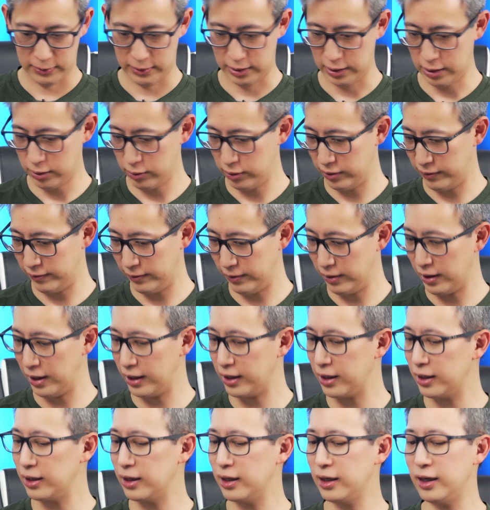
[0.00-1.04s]
I always feel
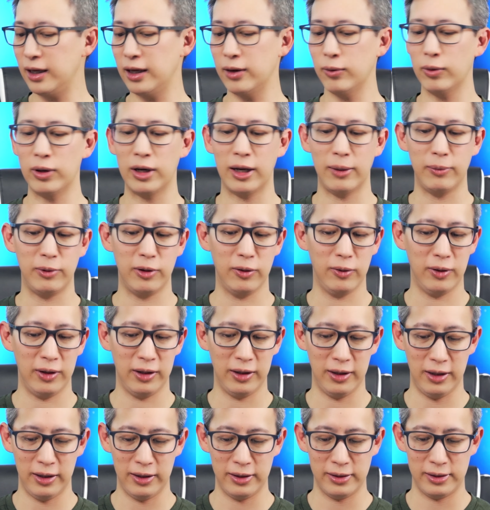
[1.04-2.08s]
like an idiot when I'm
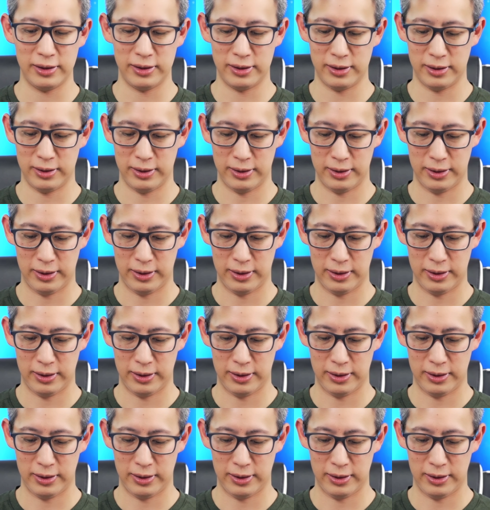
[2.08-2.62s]
doing this.